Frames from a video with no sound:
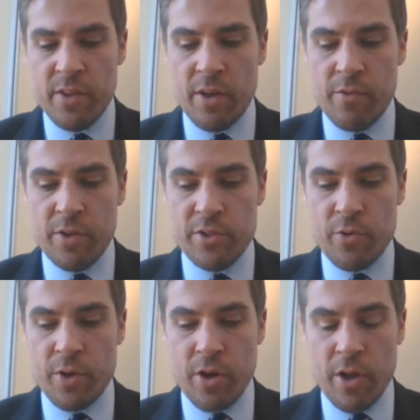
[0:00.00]
of what's
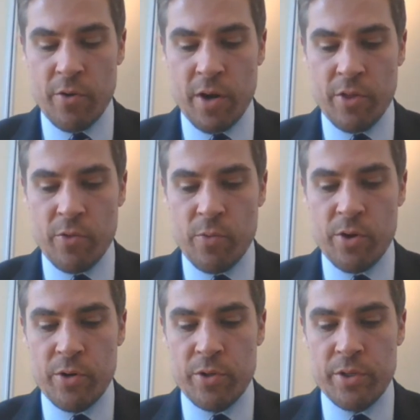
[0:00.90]
going on around the
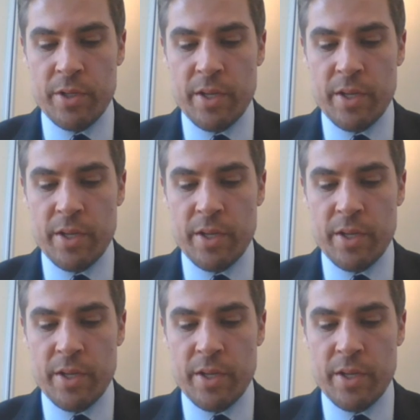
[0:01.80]
world,